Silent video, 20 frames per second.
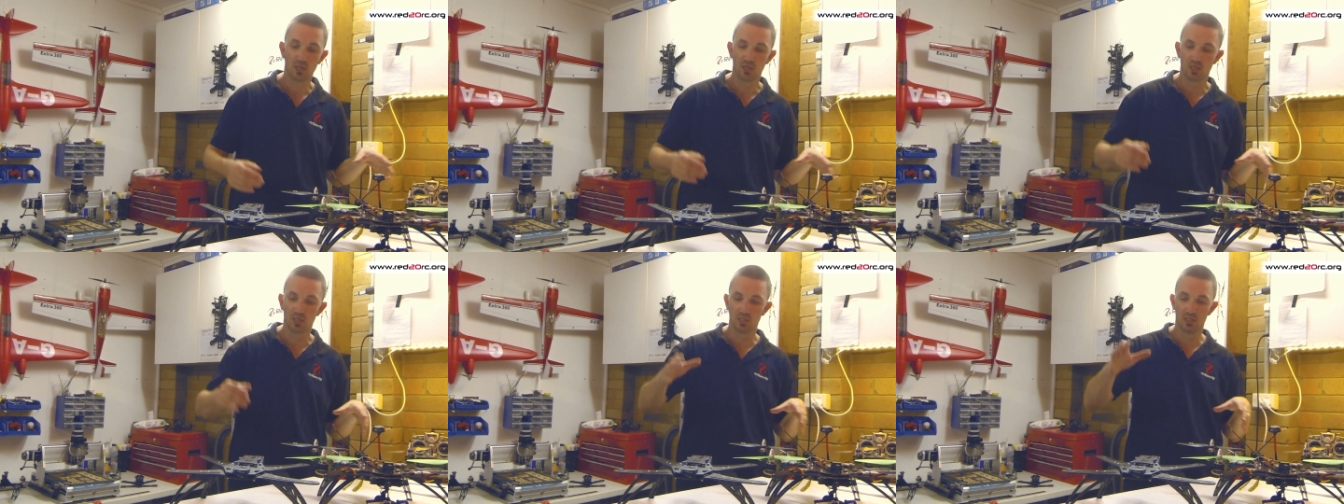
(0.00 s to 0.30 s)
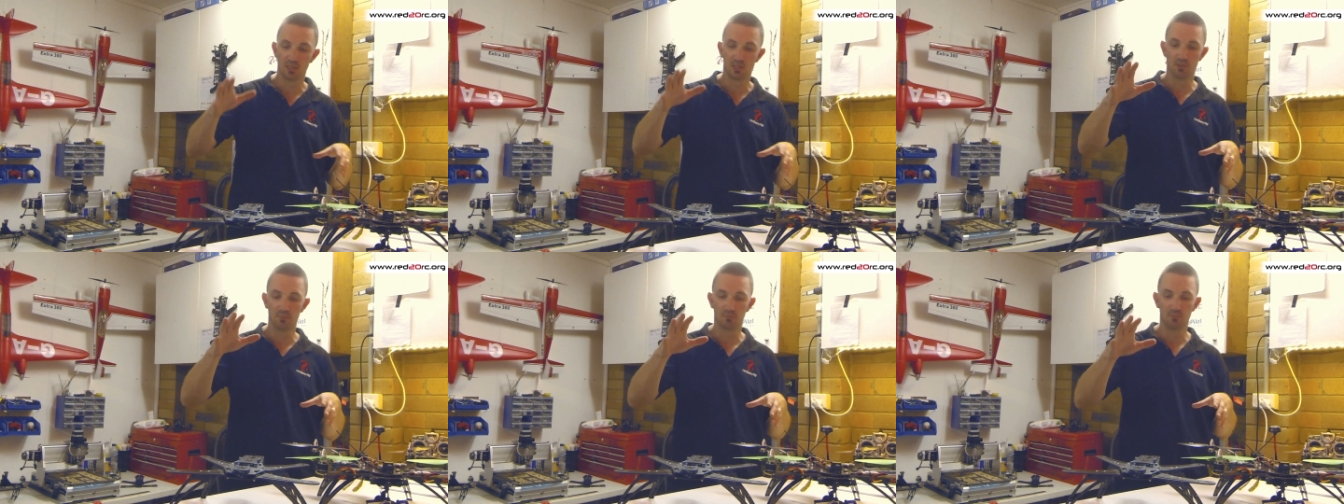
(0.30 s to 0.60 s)

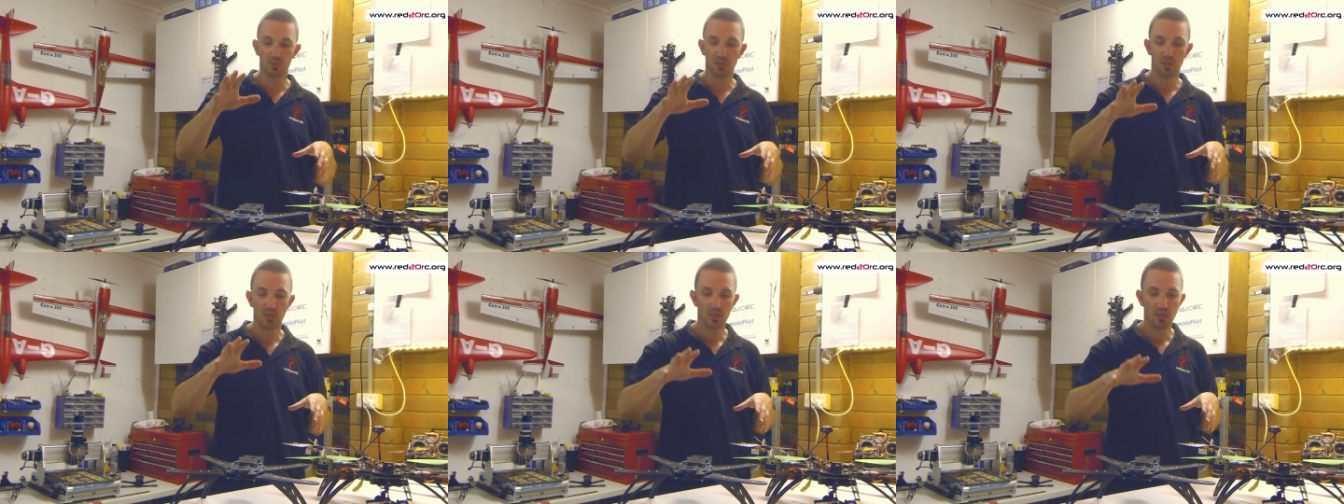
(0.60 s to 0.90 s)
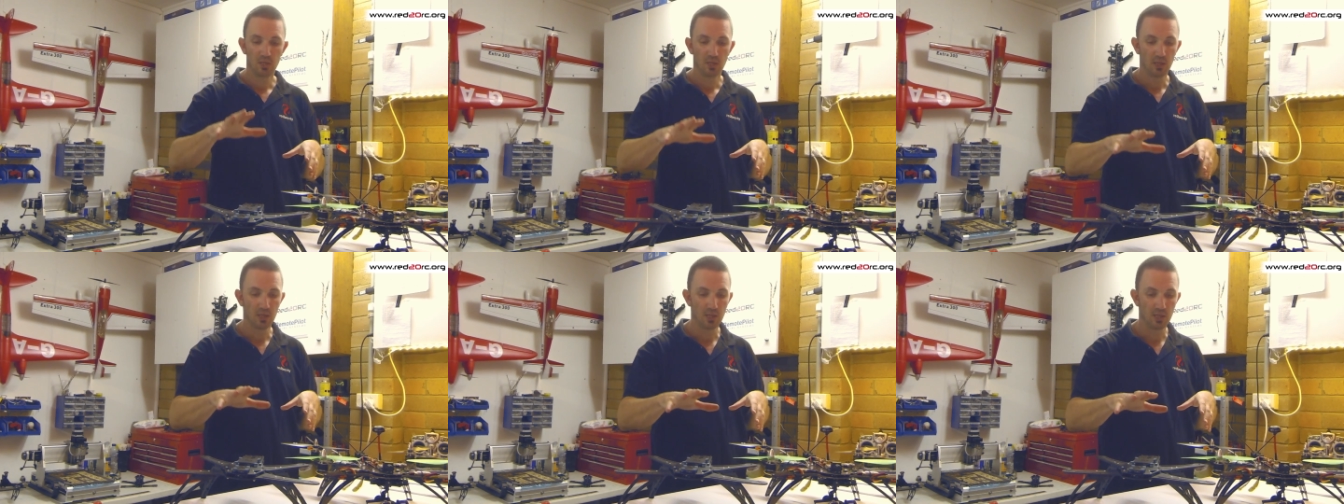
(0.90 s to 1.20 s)
Um,
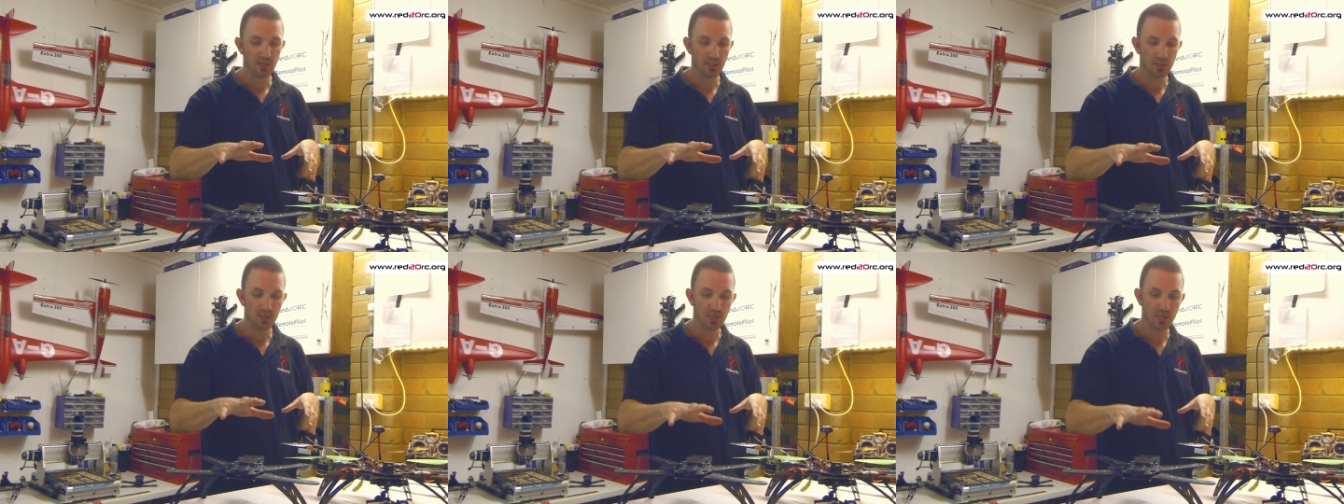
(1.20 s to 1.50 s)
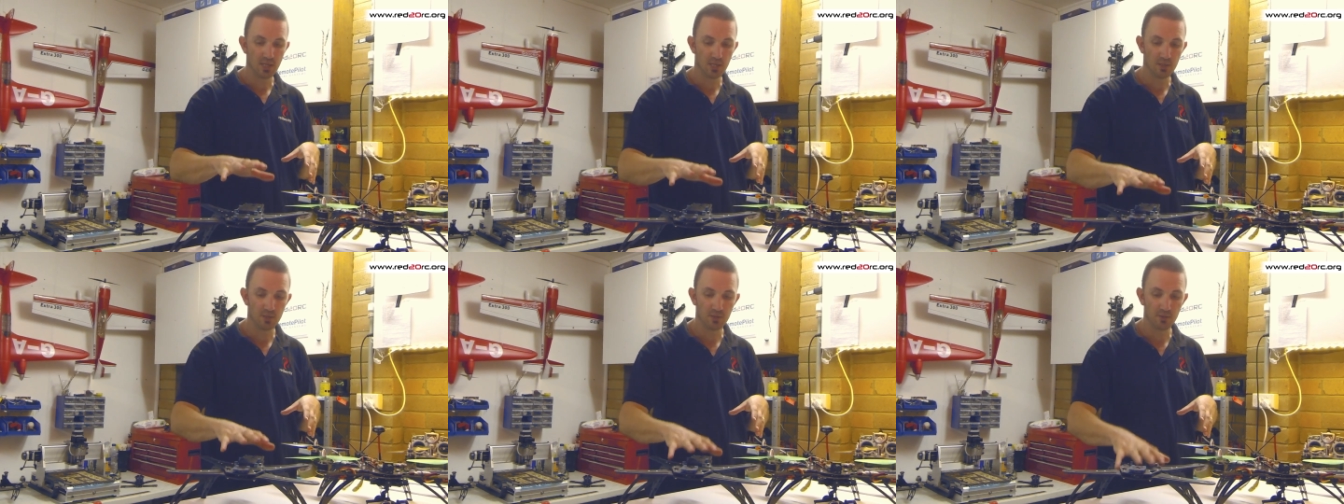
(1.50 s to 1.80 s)
and
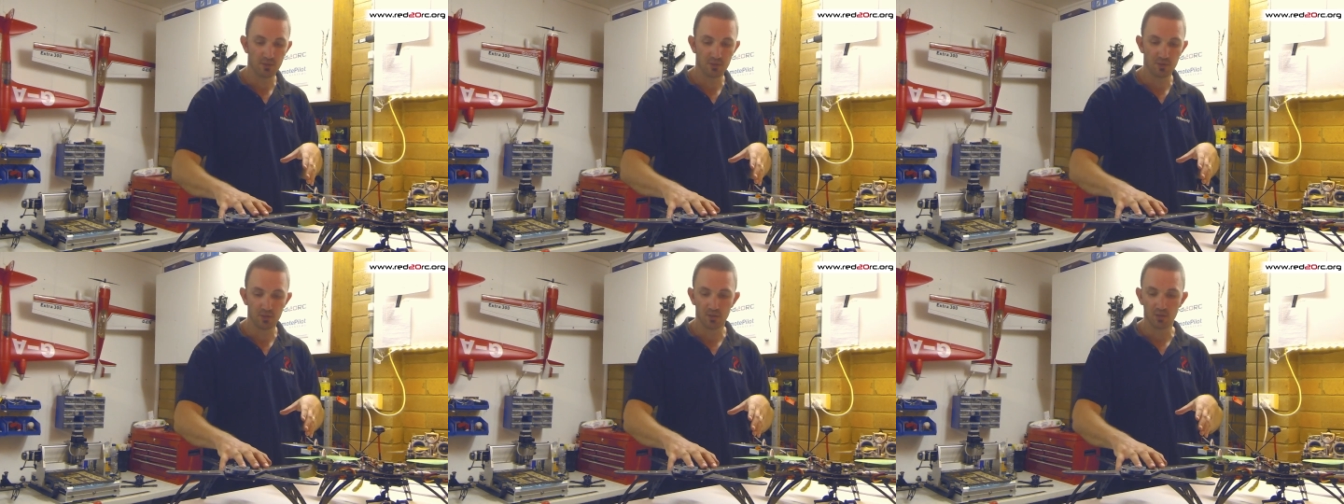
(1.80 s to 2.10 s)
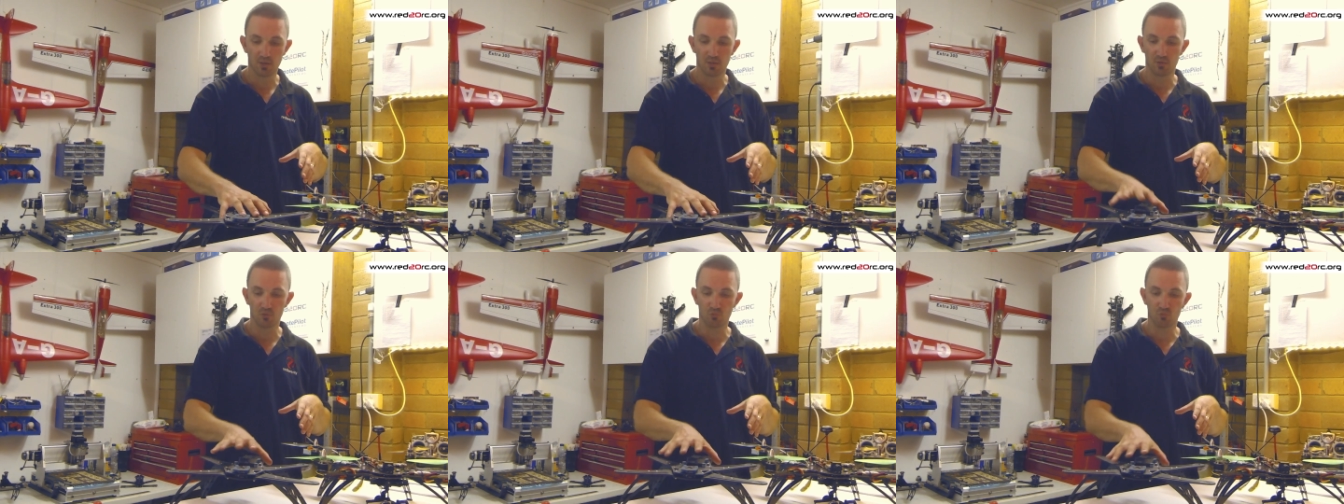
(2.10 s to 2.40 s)
then
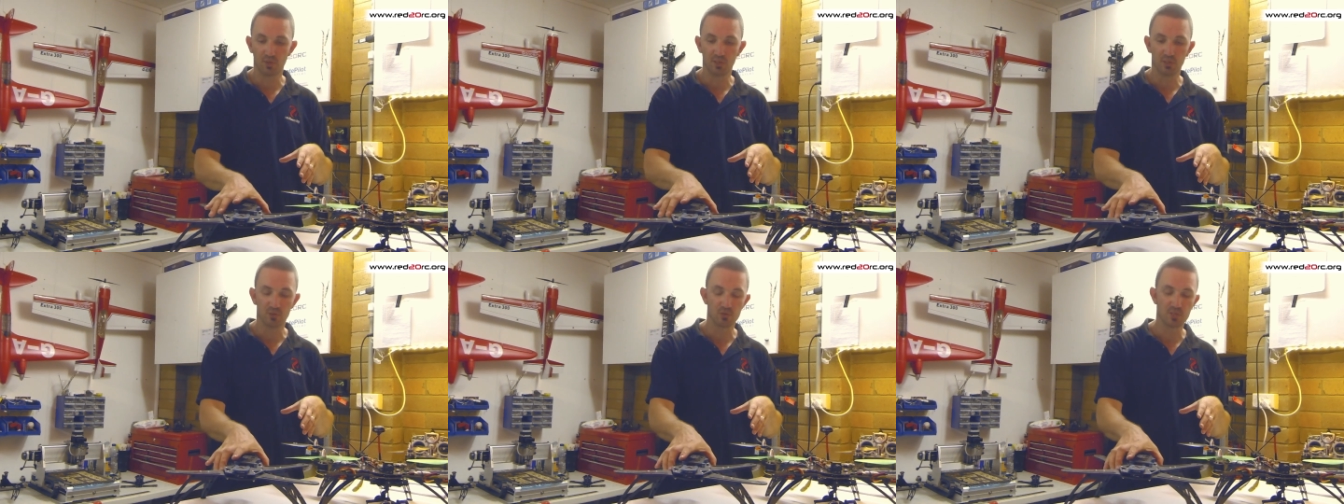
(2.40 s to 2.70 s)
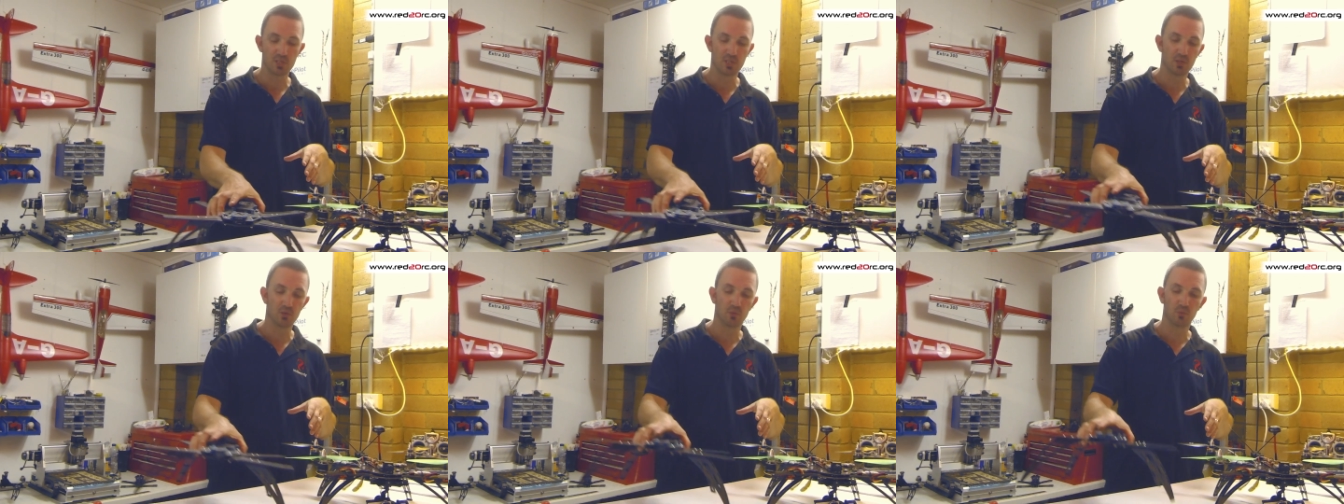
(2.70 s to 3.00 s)
the, the real
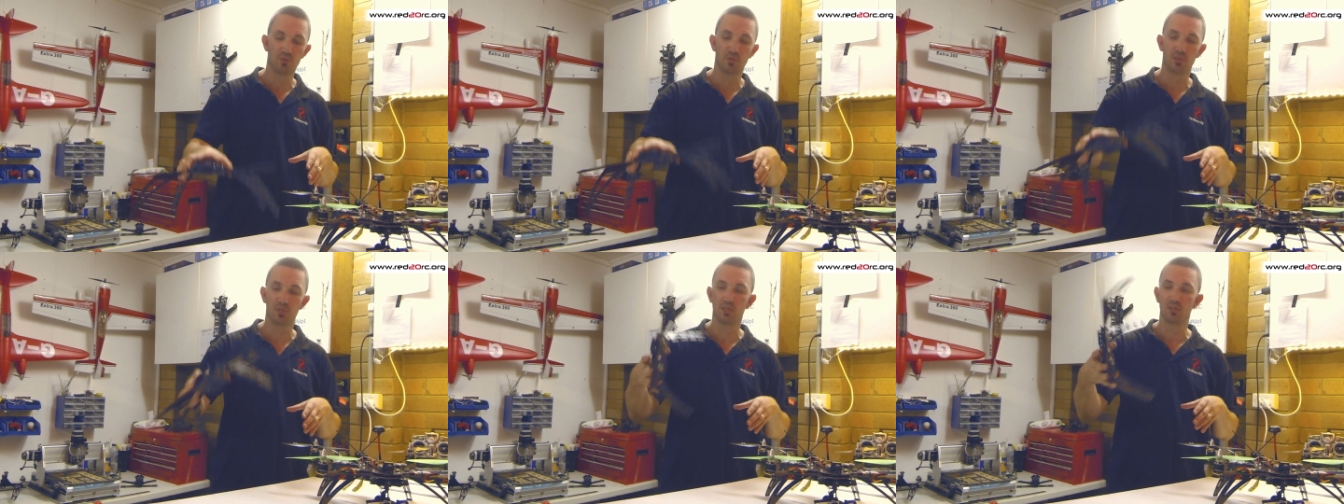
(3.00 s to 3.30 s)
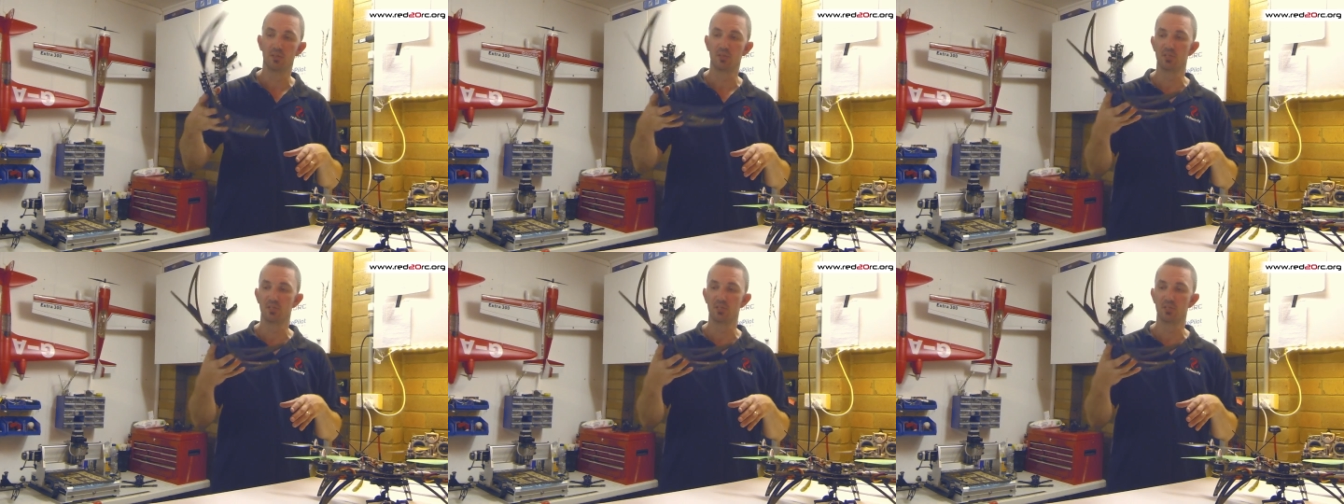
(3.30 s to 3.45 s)
deal, the,